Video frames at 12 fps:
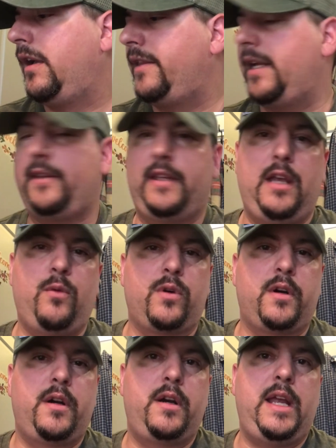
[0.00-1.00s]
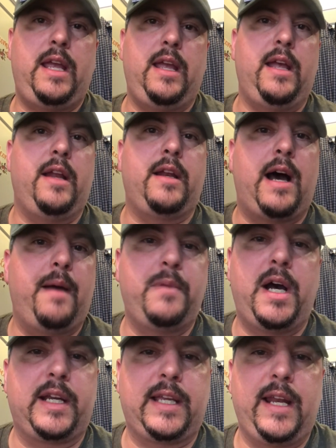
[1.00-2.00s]
that they were, and I'm
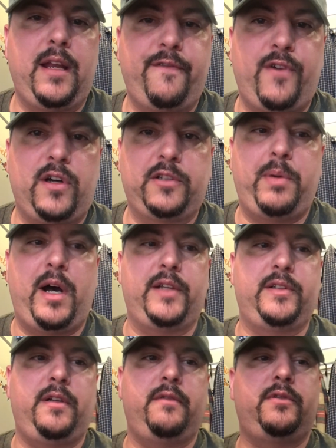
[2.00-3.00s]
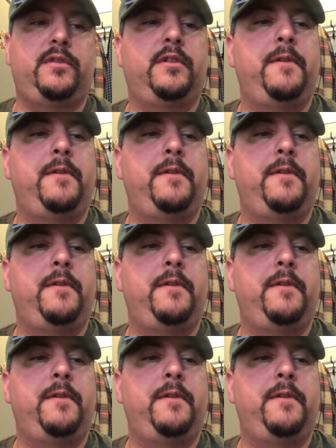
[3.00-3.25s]
not getting false positives.